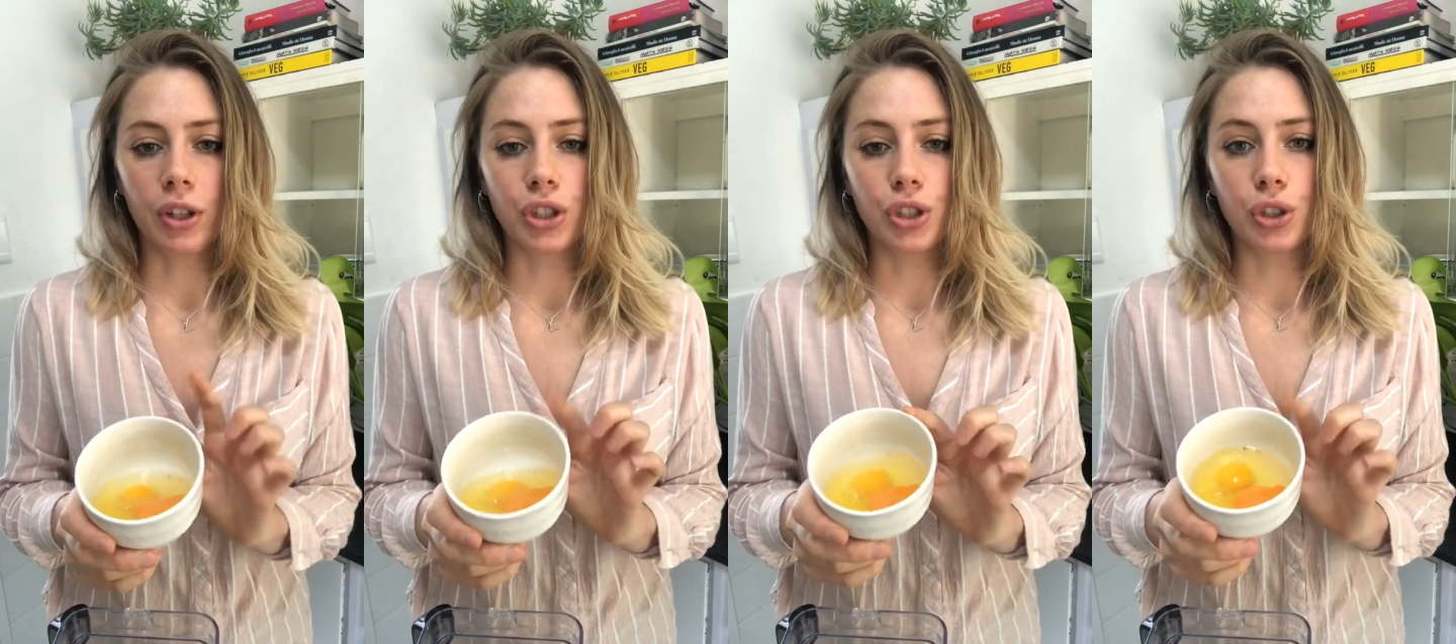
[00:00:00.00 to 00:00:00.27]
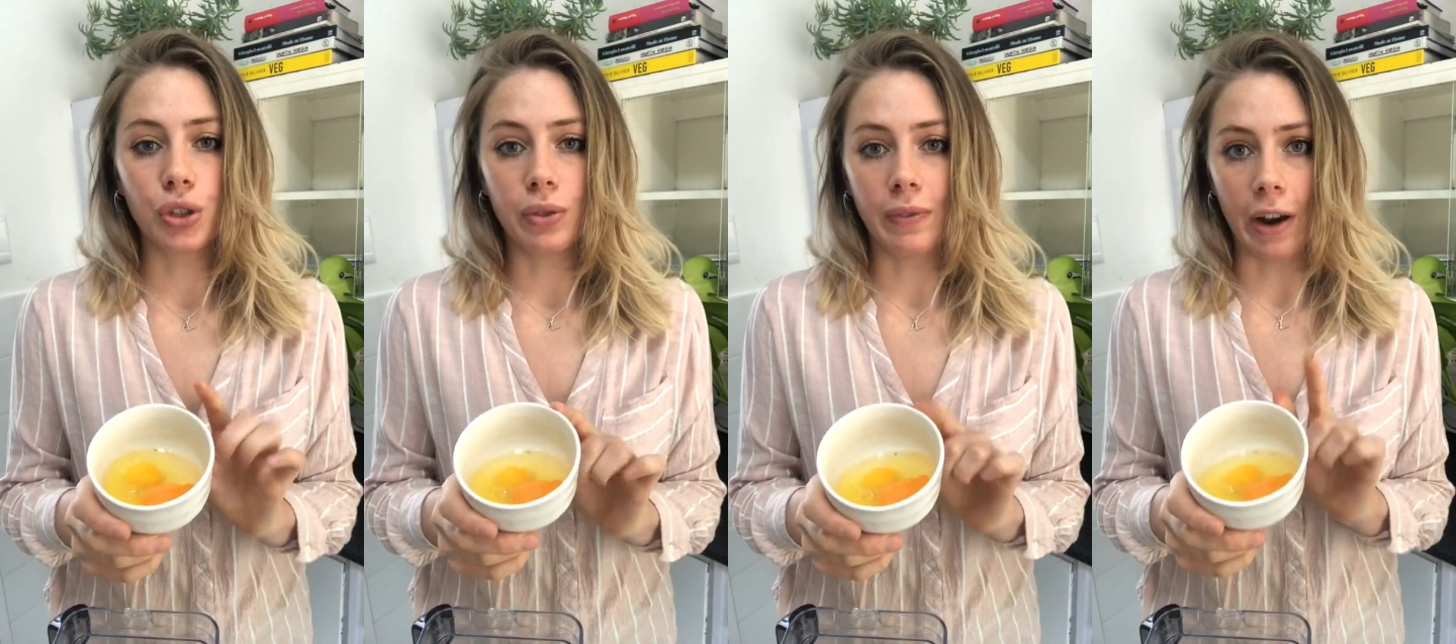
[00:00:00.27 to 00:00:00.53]
got
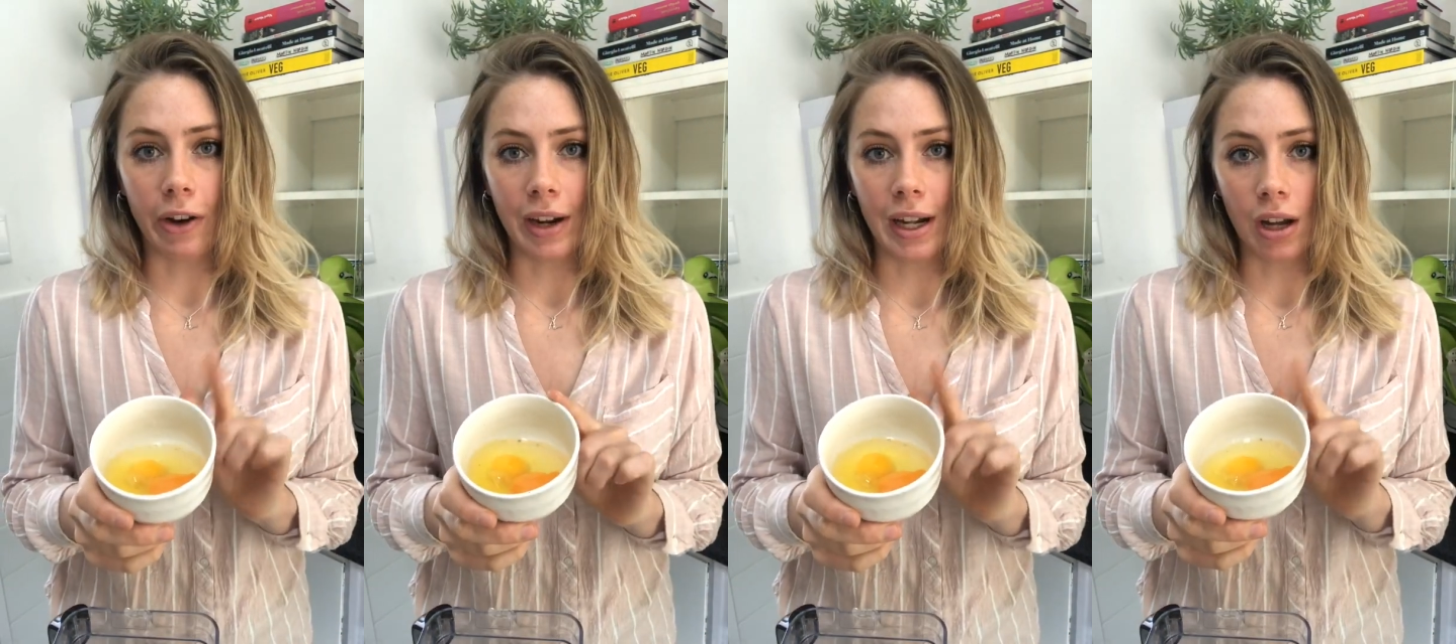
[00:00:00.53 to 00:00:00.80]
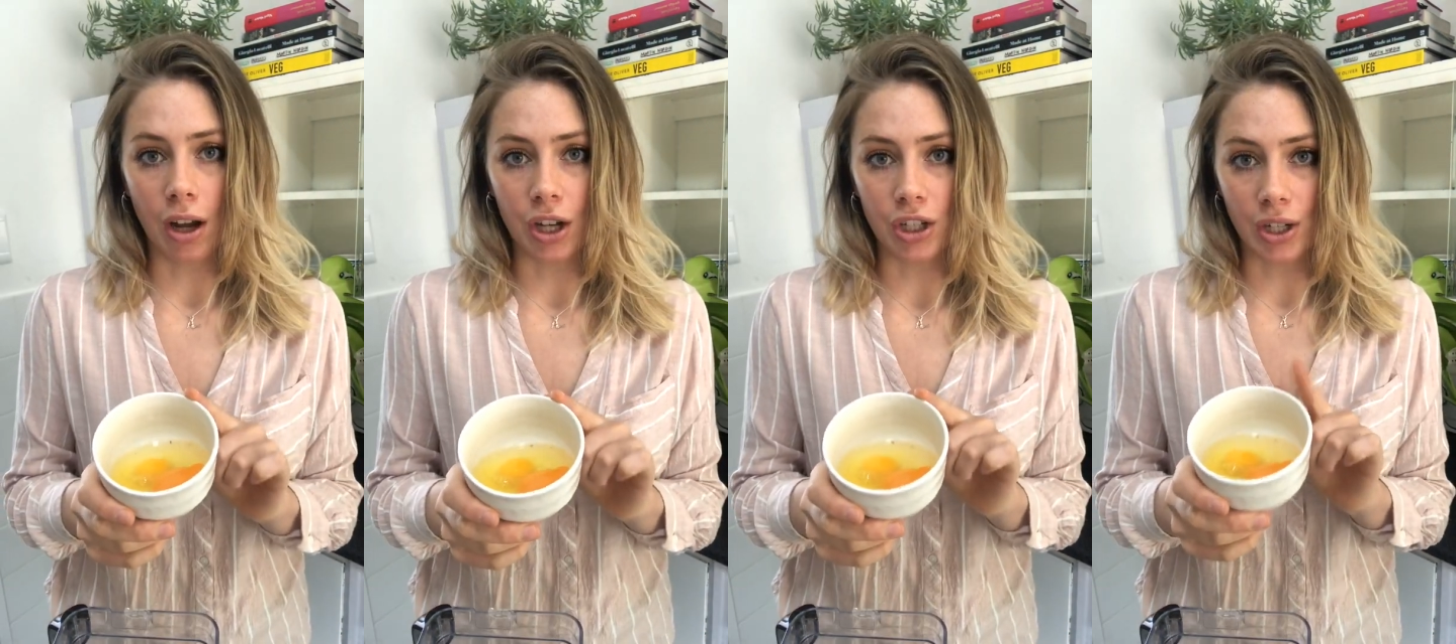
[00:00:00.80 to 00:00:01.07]
2 very
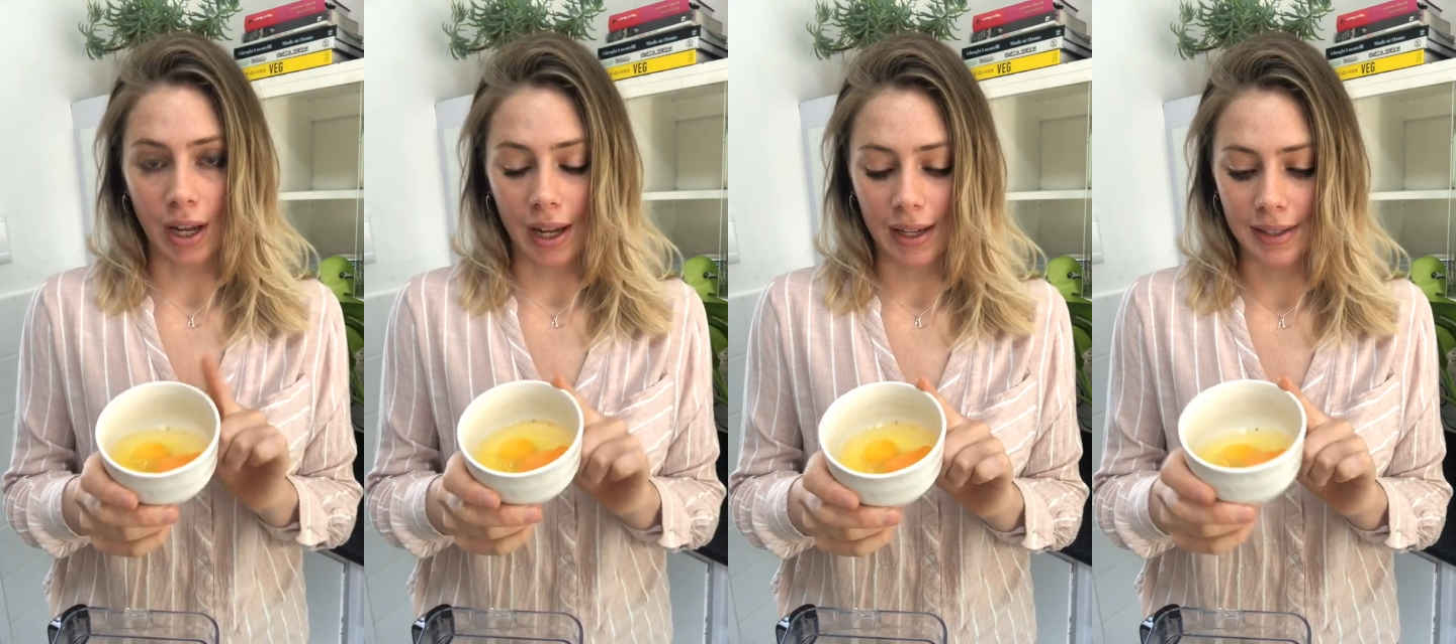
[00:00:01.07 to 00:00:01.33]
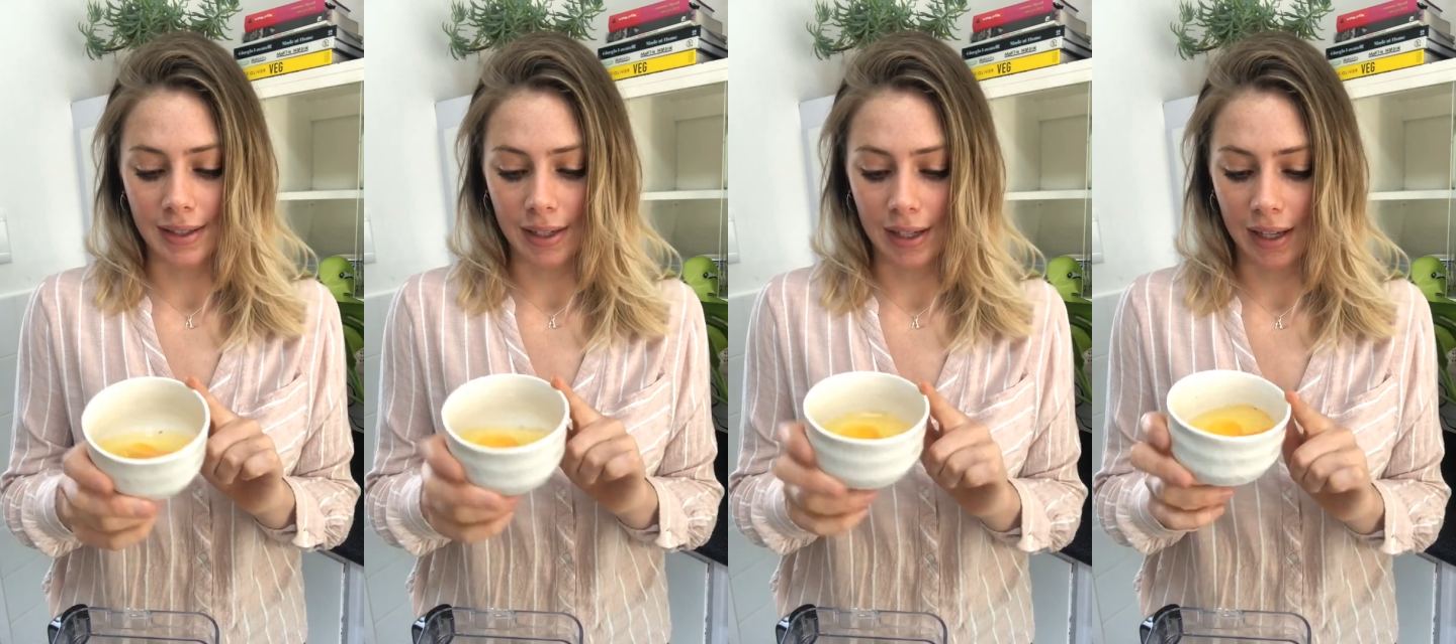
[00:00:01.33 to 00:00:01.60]
large
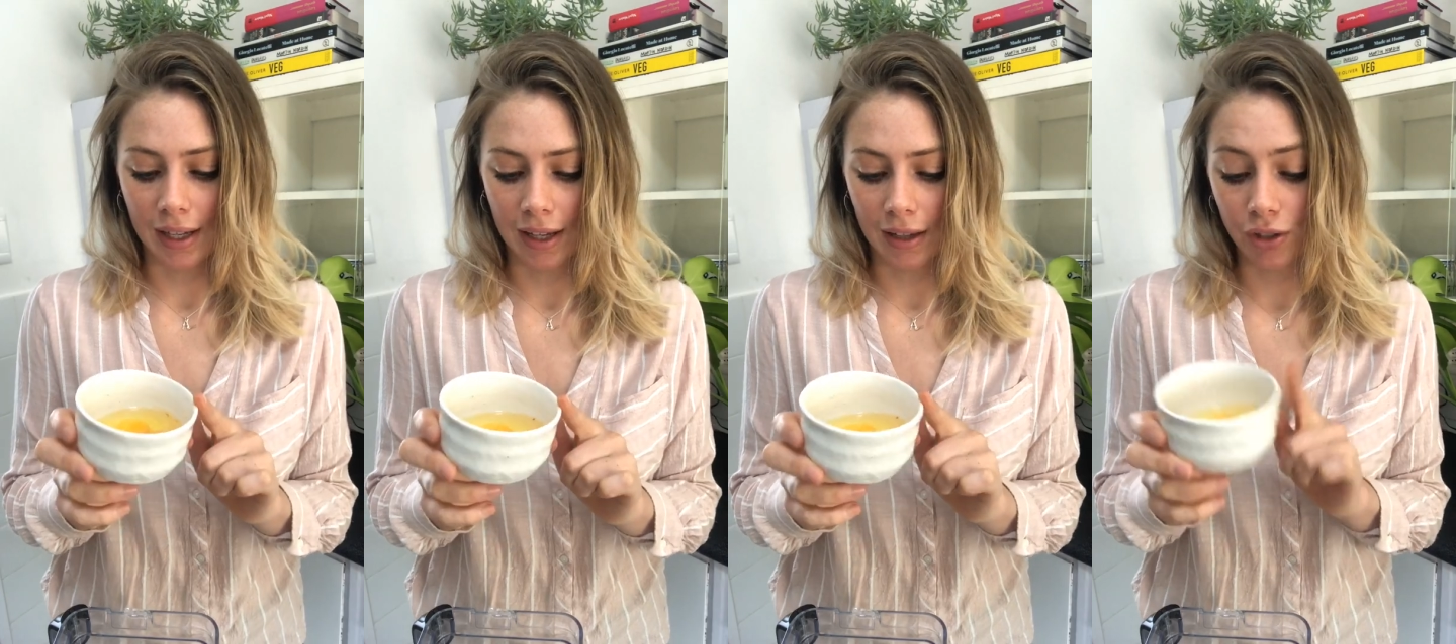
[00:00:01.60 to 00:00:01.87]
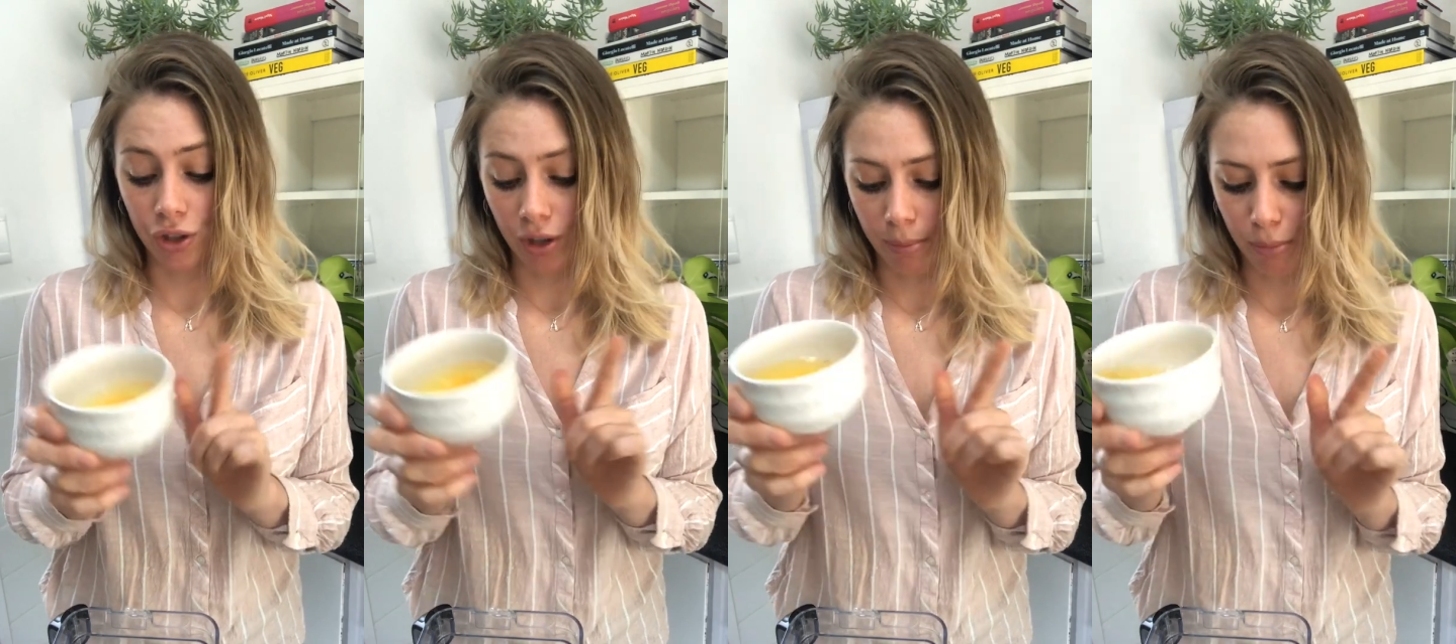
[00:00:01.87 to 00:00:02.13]
eggs in here,
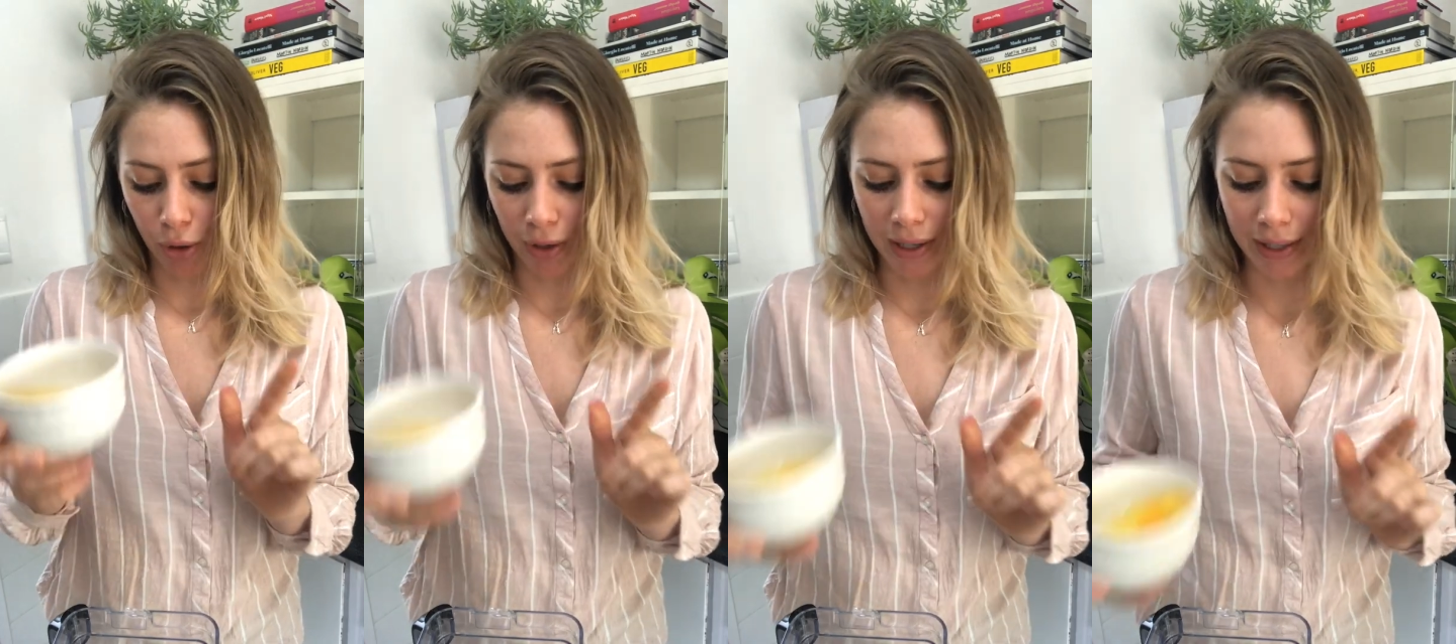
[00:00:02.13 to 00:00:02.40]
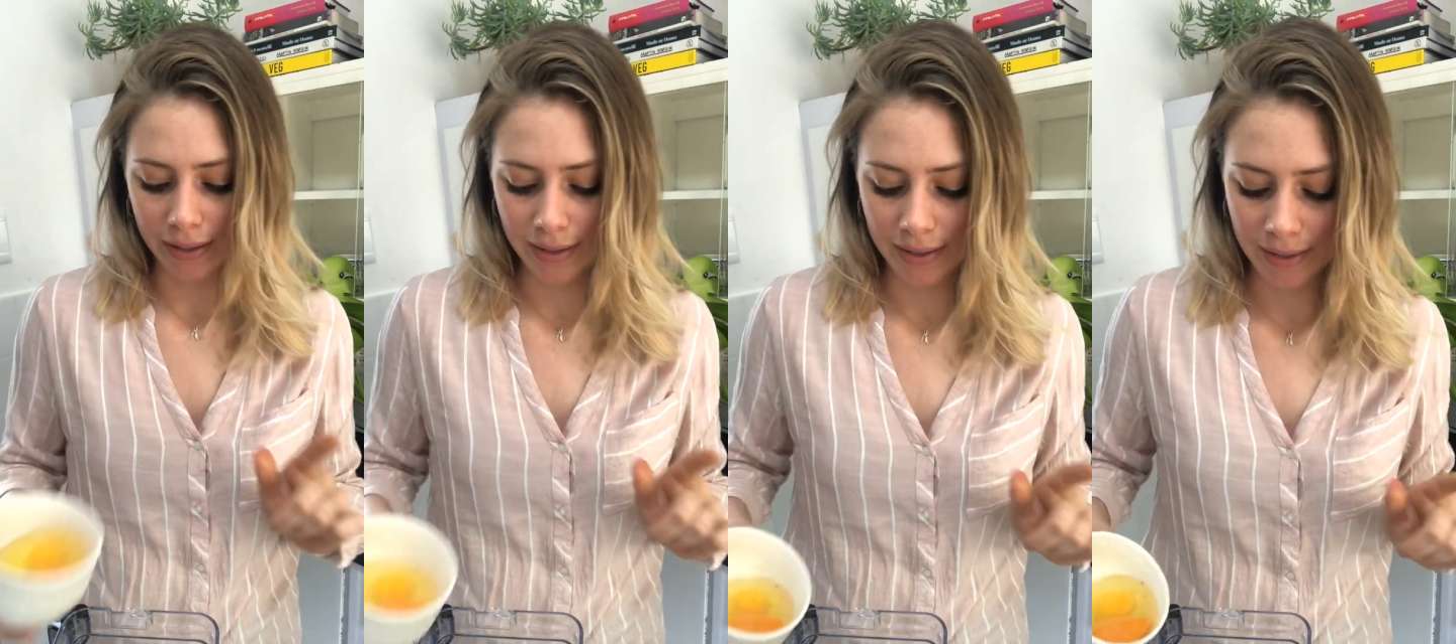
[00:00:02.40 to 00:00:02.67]
jumbo
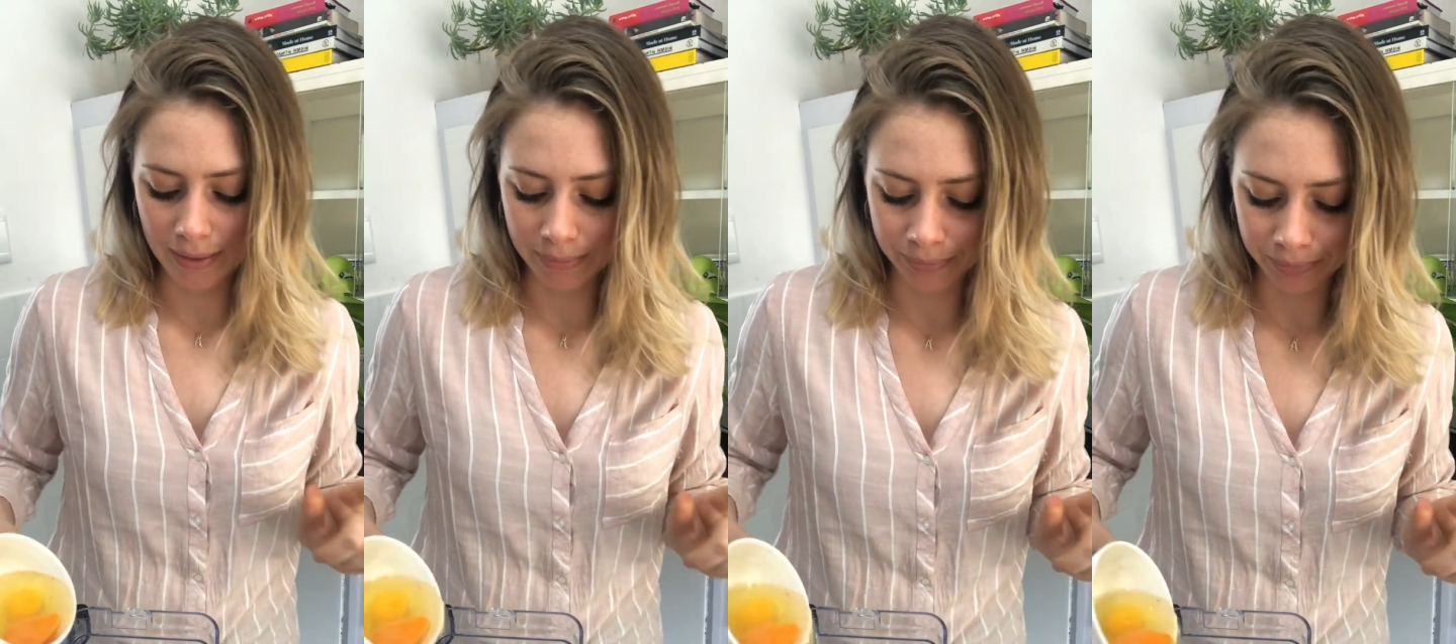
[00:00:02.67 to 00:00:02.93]
eggs.